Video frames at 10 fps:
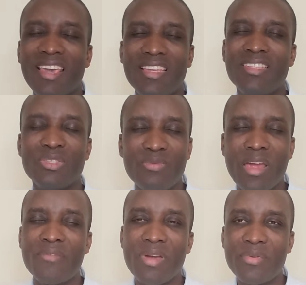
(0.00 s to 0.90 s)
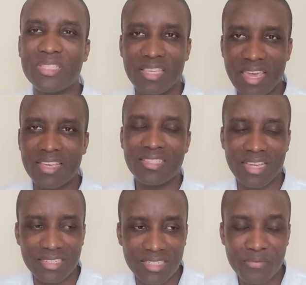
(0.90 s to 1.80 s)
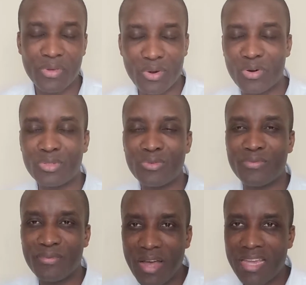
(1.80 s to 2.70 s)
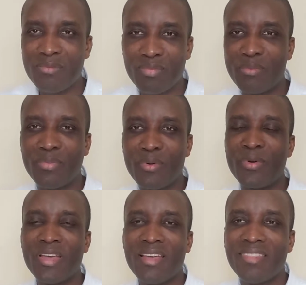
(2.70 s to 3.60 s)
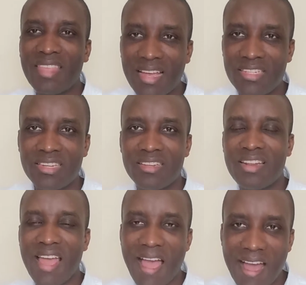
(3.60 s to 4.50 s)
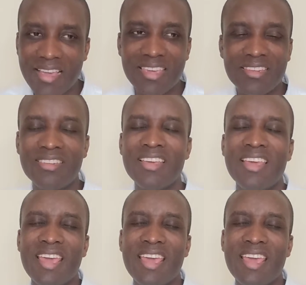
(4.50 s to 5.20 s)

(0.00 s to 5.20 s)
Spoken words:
it is very, very scarce and difficult to find people touching, hugging,